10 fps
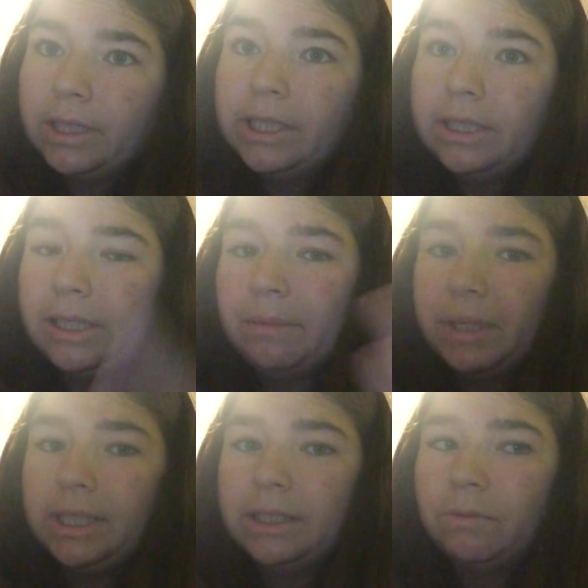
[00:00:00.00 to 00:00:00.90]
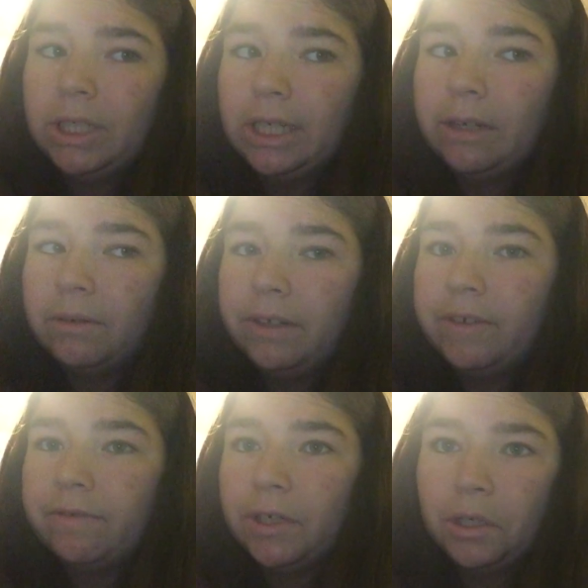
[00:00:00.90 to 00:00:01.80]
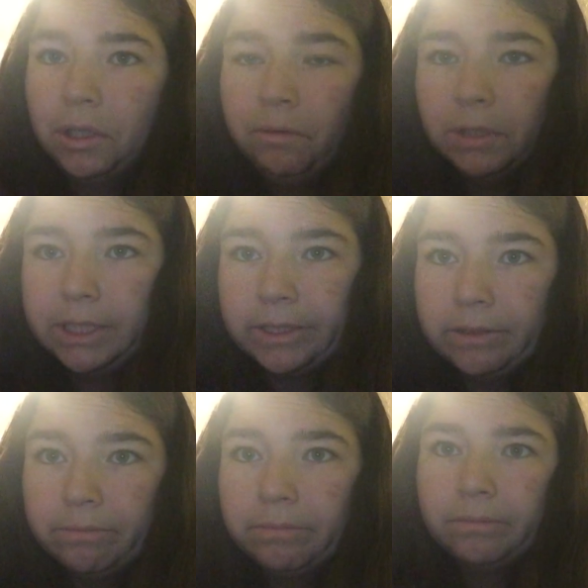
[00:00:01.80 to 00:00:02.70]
this is him at least wanting to get rid of it for a good reason.